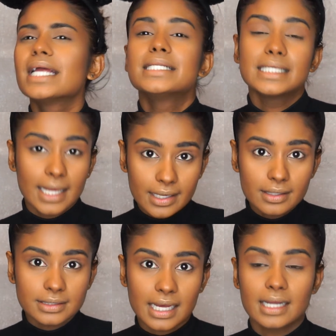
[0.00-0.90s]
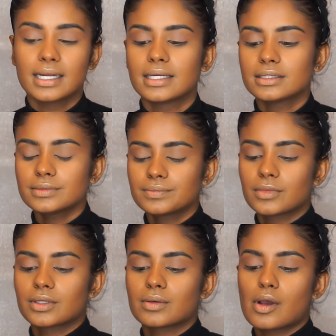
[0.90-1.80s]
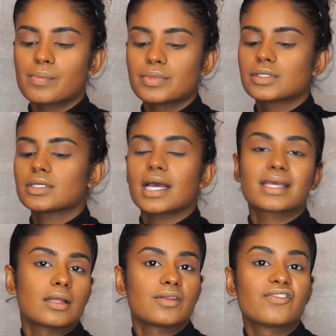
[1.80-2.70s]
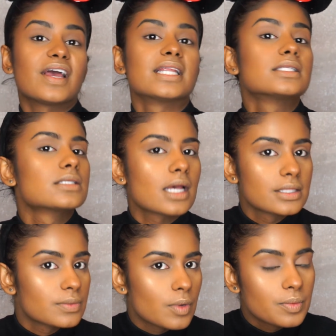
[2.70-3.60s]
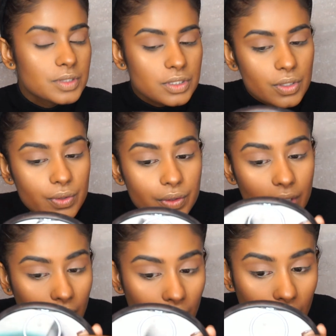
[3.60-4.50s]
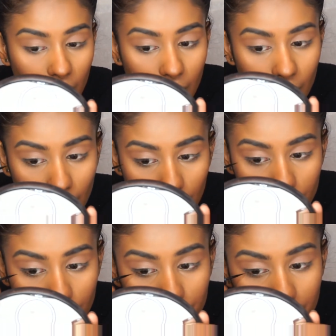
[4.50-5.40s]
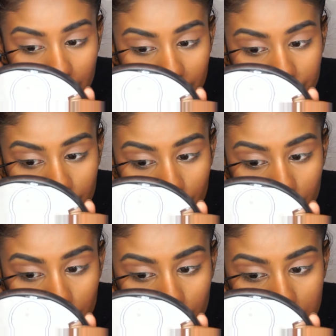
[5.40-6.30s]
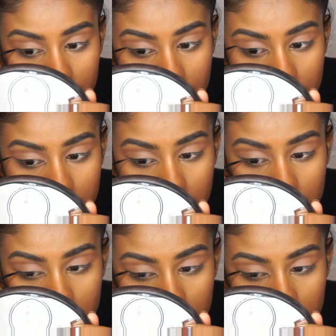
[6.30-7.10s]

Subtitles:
England eyeliner, but I cannot find it at the moment, so we will have to work with this.